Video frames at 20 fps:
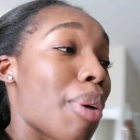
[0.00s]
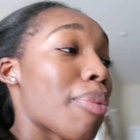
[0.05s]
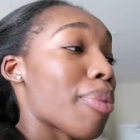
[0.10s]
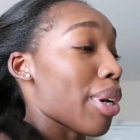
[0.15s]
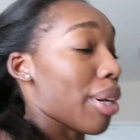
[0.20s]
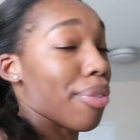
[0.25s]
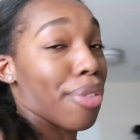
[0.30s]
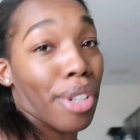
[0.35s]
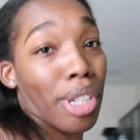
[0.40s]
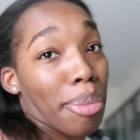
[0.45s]
i'm
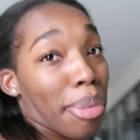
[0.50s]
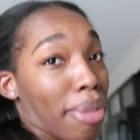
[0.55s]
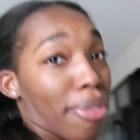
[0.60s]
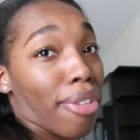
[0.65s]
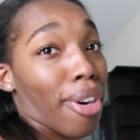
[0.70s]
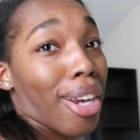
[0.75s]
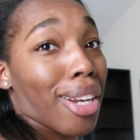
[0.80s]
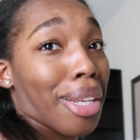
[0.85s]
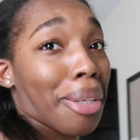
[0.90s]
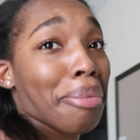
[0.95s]
ready for it to be
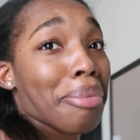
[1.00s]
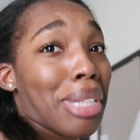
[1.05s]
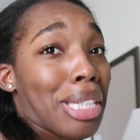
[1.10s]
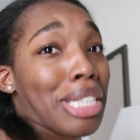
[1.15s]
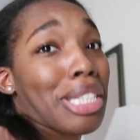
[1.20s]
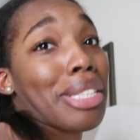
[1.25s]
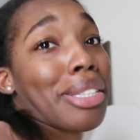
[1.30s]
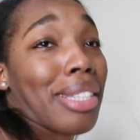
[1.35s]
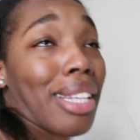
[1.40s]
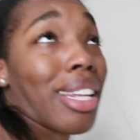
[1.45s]
friday let's
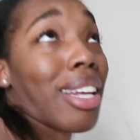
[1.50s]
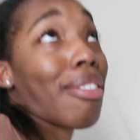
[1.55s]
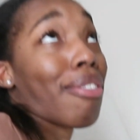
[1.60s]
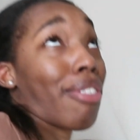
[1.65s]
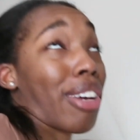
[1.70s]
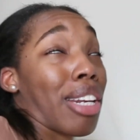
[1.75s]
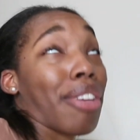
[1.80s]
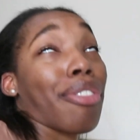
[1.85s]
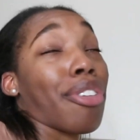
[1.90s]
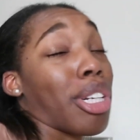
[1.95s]
just say that i'm
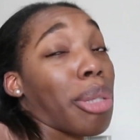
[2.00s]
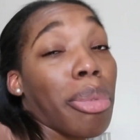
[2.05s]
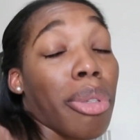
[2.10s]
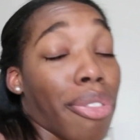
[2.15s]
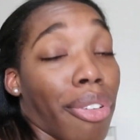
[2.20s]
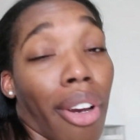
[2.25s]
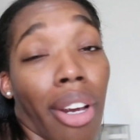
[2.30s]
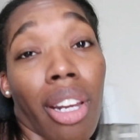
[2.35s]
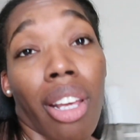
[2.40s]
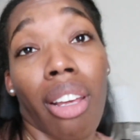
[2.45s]
ready for it to be
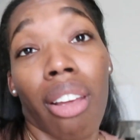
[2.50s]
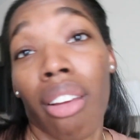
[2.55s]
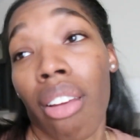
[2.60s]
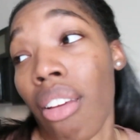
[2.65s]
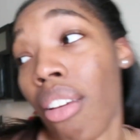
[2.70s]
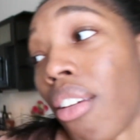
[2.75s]
friday